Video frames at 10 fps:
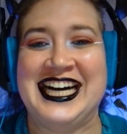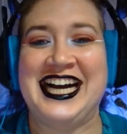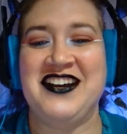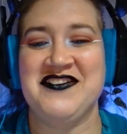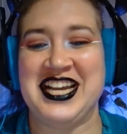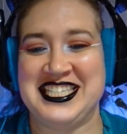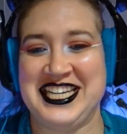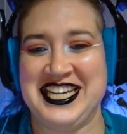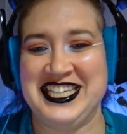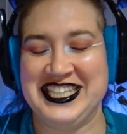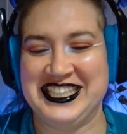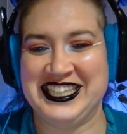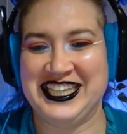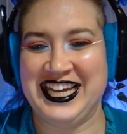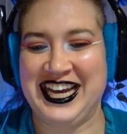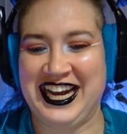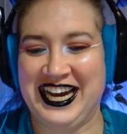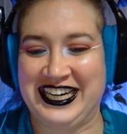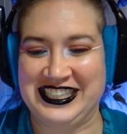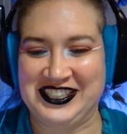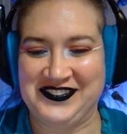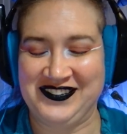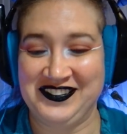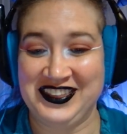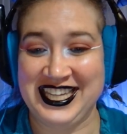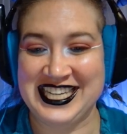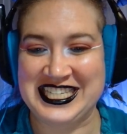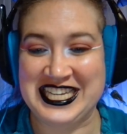I'm guessing that's